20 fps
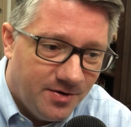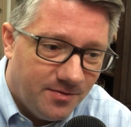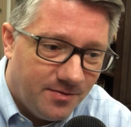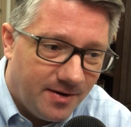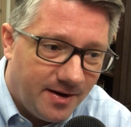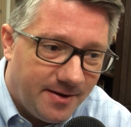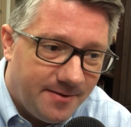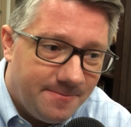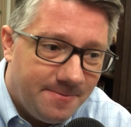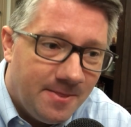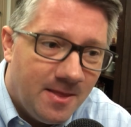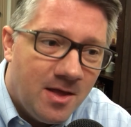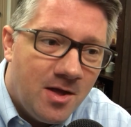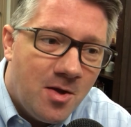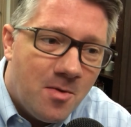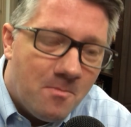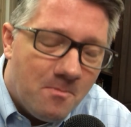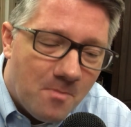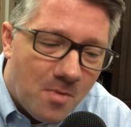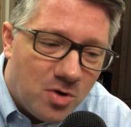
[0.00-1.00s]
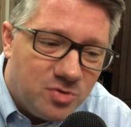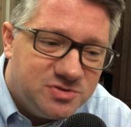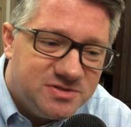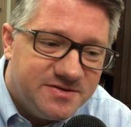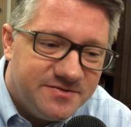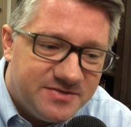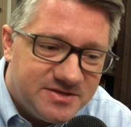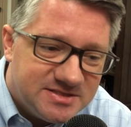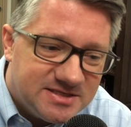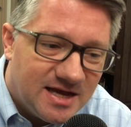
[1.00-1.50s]
right? Most
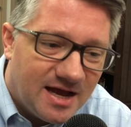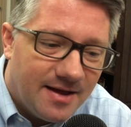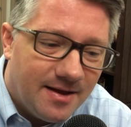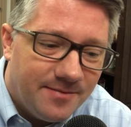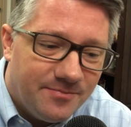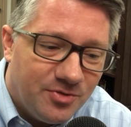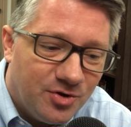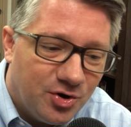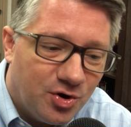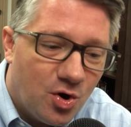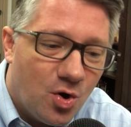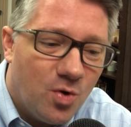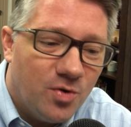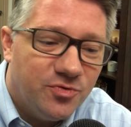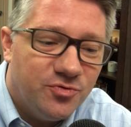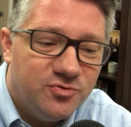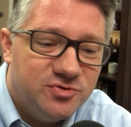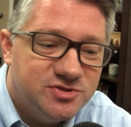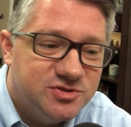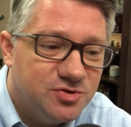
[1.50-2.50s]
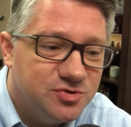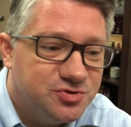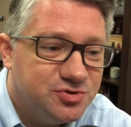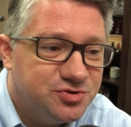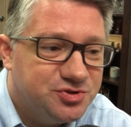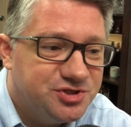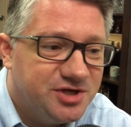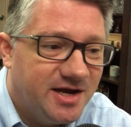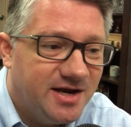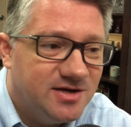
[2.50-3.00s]
of the time they're going through social
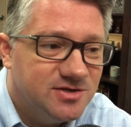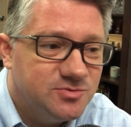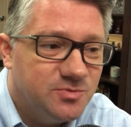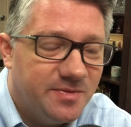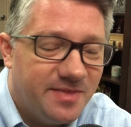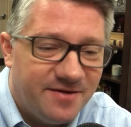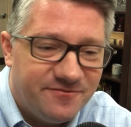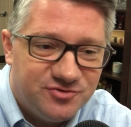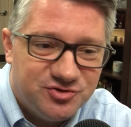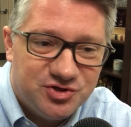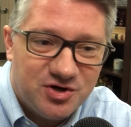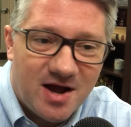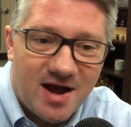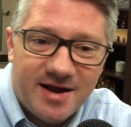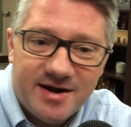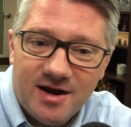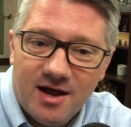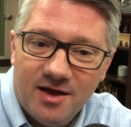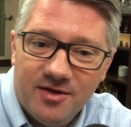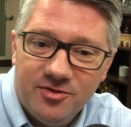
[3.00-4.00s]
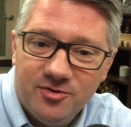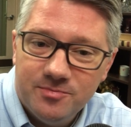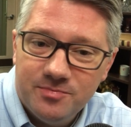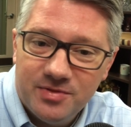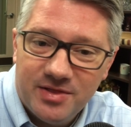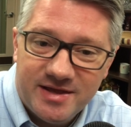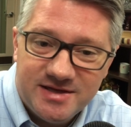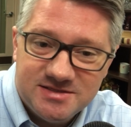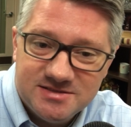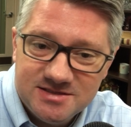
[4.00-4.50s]
channels when they've tried other
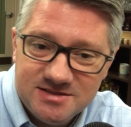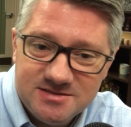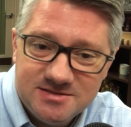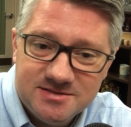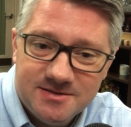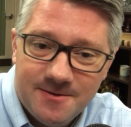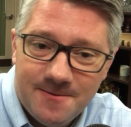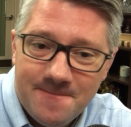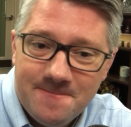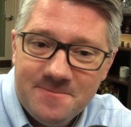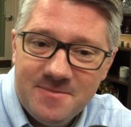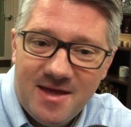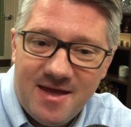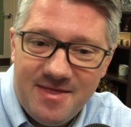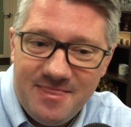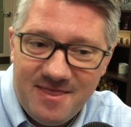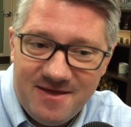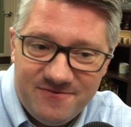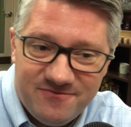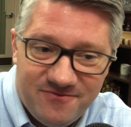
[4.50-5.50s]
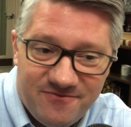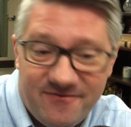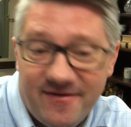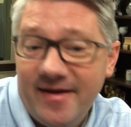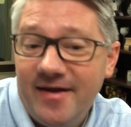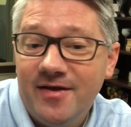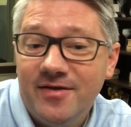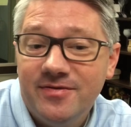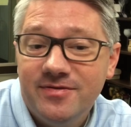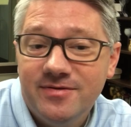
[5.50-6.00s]
places and they
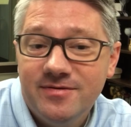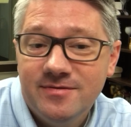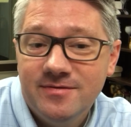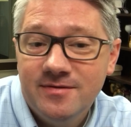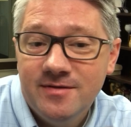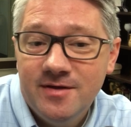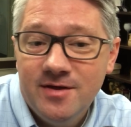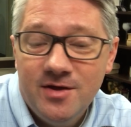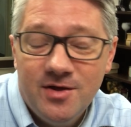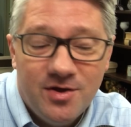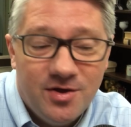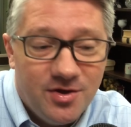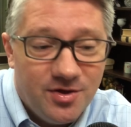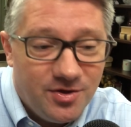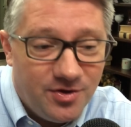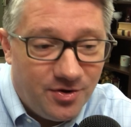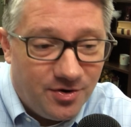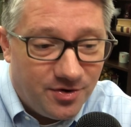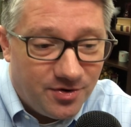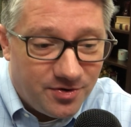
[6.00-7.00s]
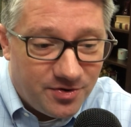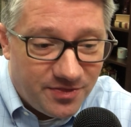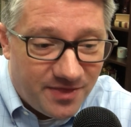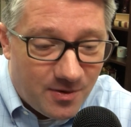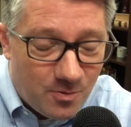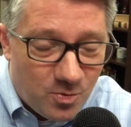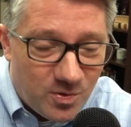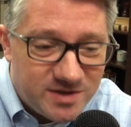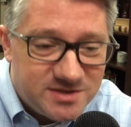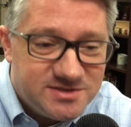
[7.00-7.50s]
failed. They
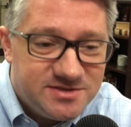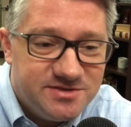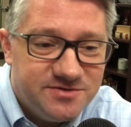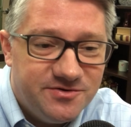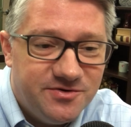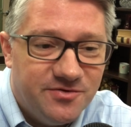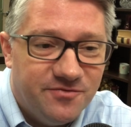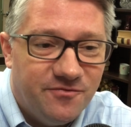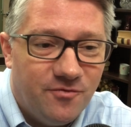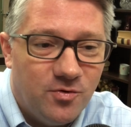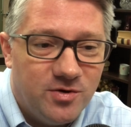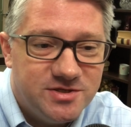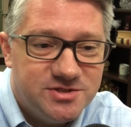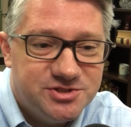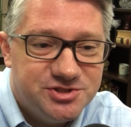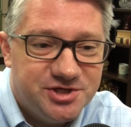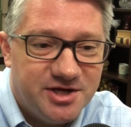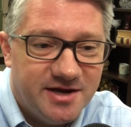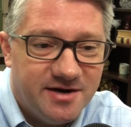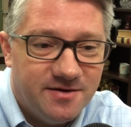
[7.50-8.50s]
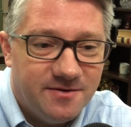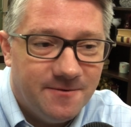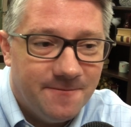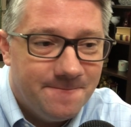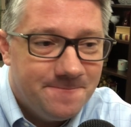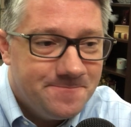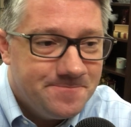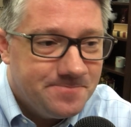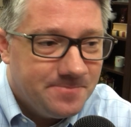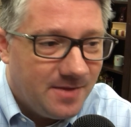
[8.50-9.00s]
went to your voice channel
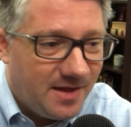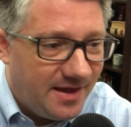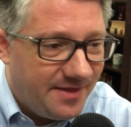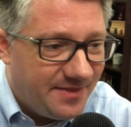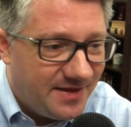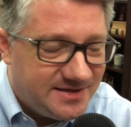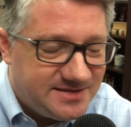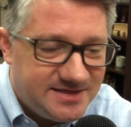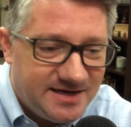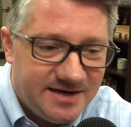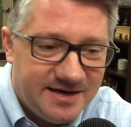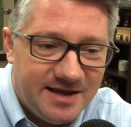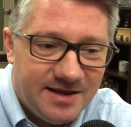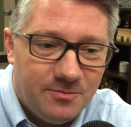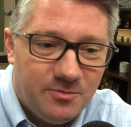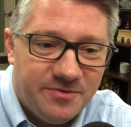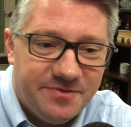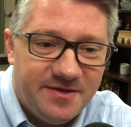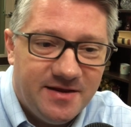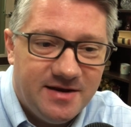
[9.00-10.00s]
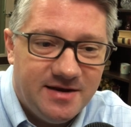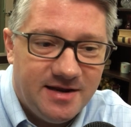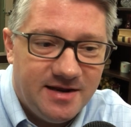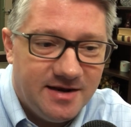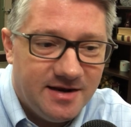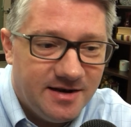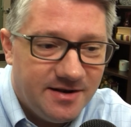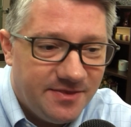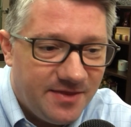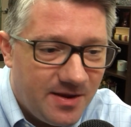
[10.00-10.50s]
and they didn't get what they
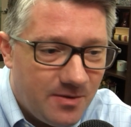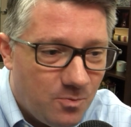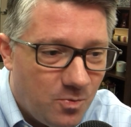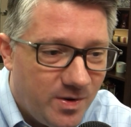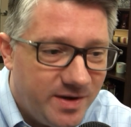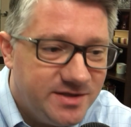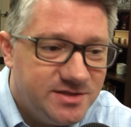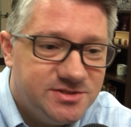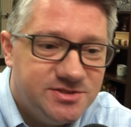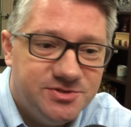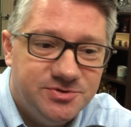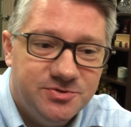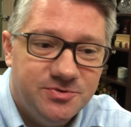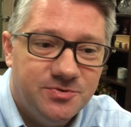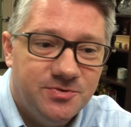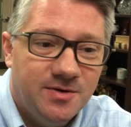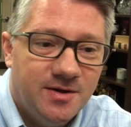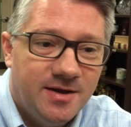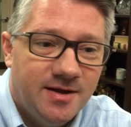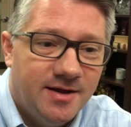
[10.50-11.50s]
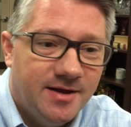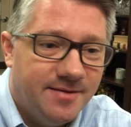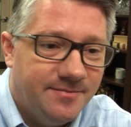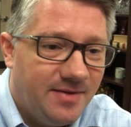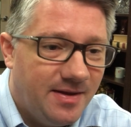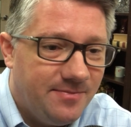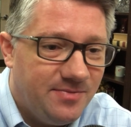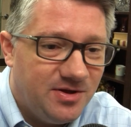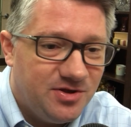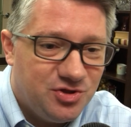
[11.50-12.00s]
needed. They went to
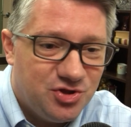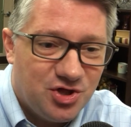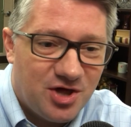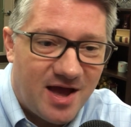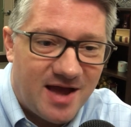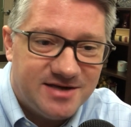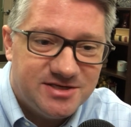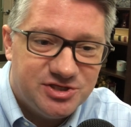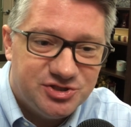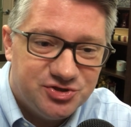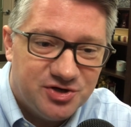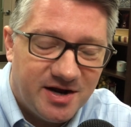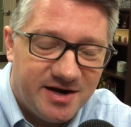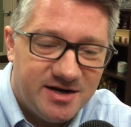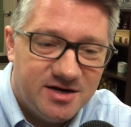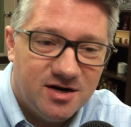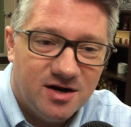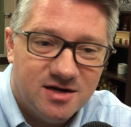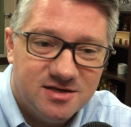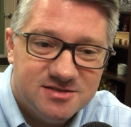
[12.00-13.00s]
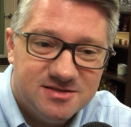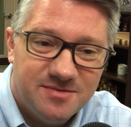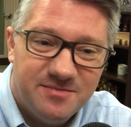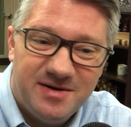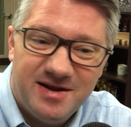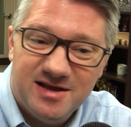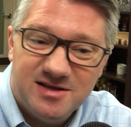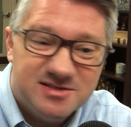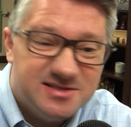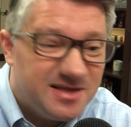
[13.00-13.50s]
maybe chat to try to talk to
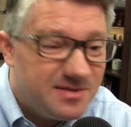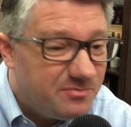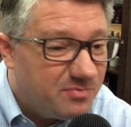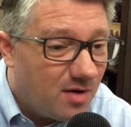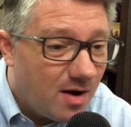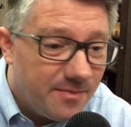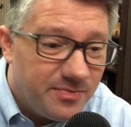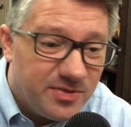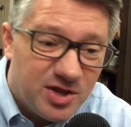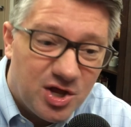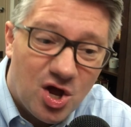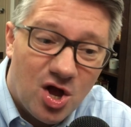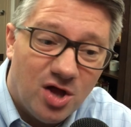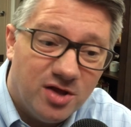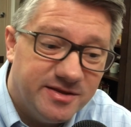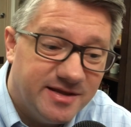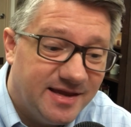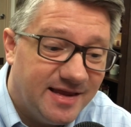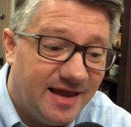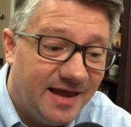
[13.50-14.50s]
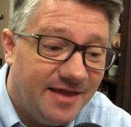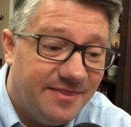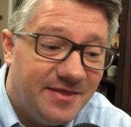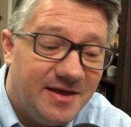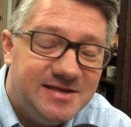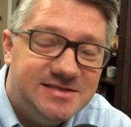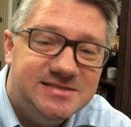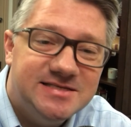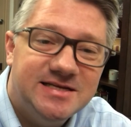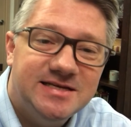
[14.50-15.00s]
somebody else. They probably called again. They
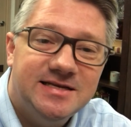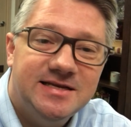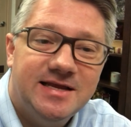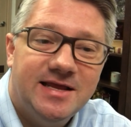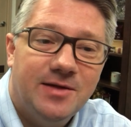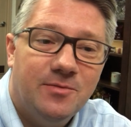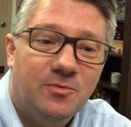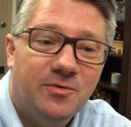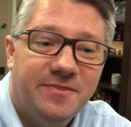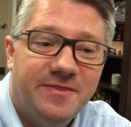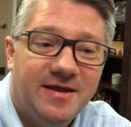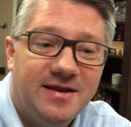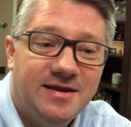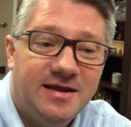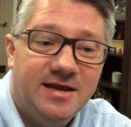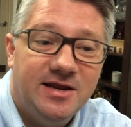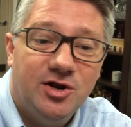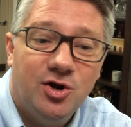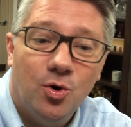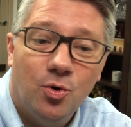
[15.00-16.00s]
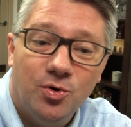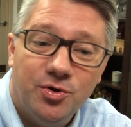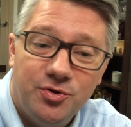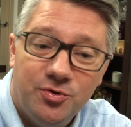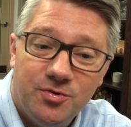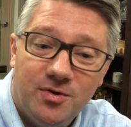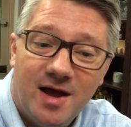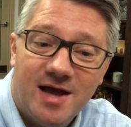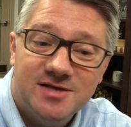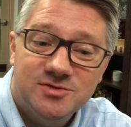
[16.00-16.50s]
didn't get what they needed, or you
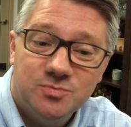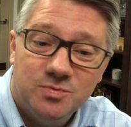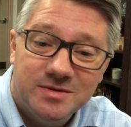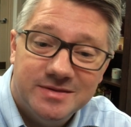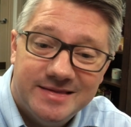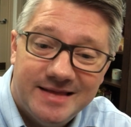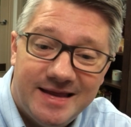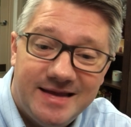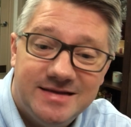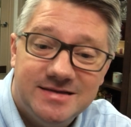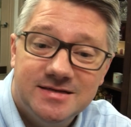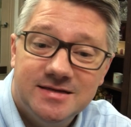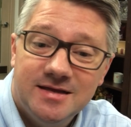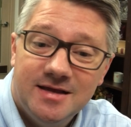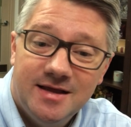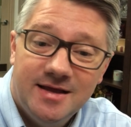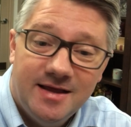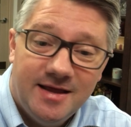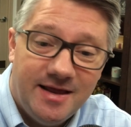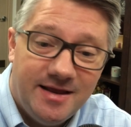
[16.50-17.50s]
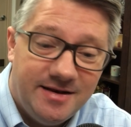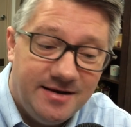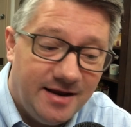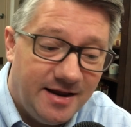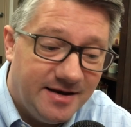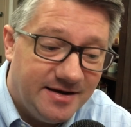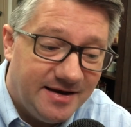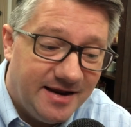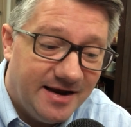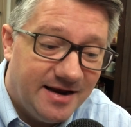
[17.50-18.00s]
guys were late in
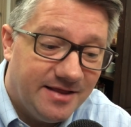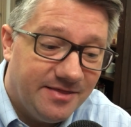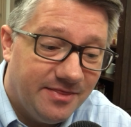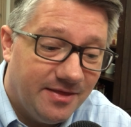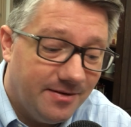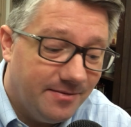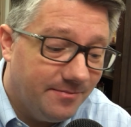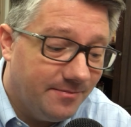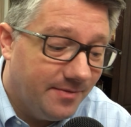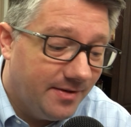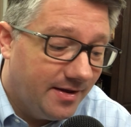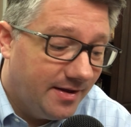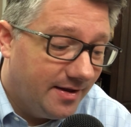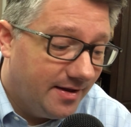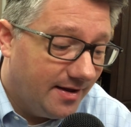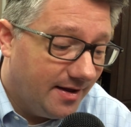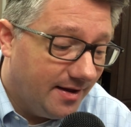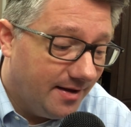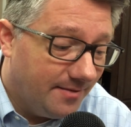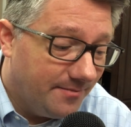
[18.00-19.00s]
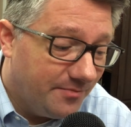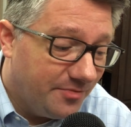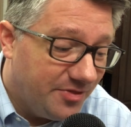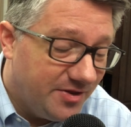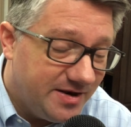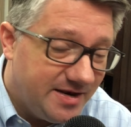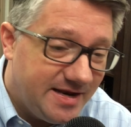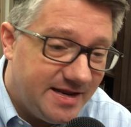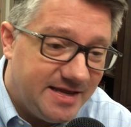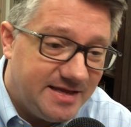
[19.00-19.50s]
getting them
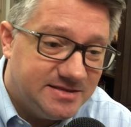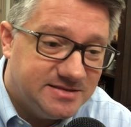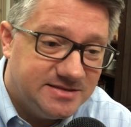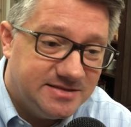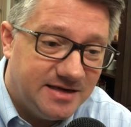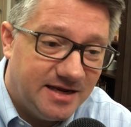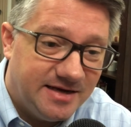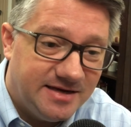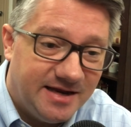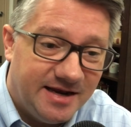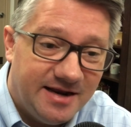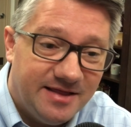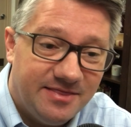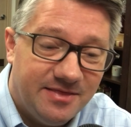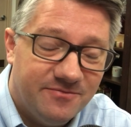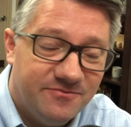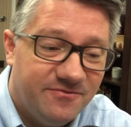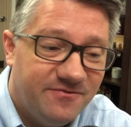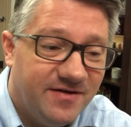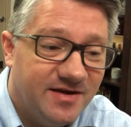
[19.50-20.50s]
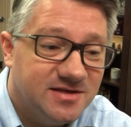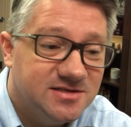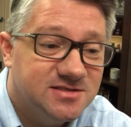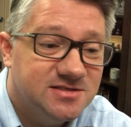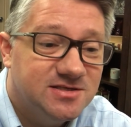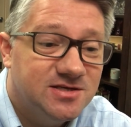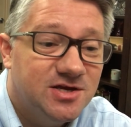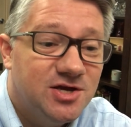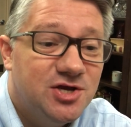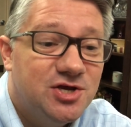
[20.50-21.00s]
the needs and getting them
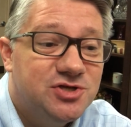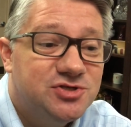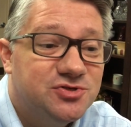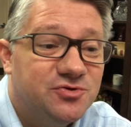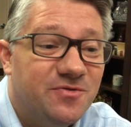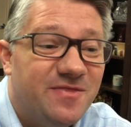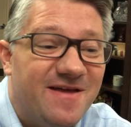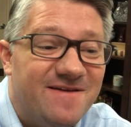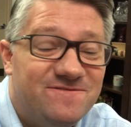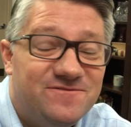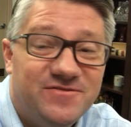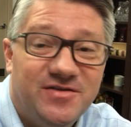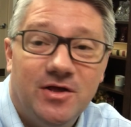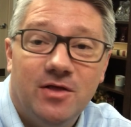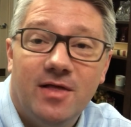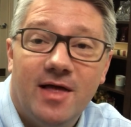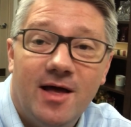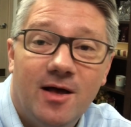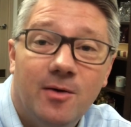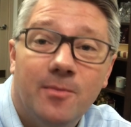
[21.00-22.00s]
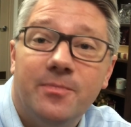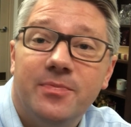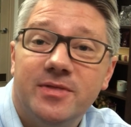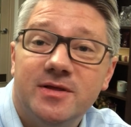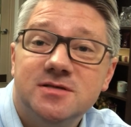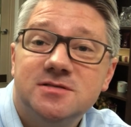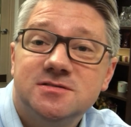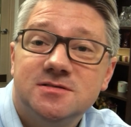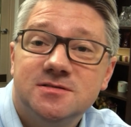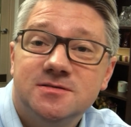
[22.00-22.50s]
fixed, so they feel
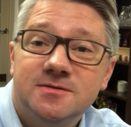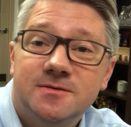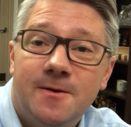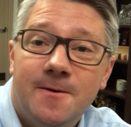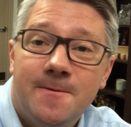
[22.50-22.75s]
helpless.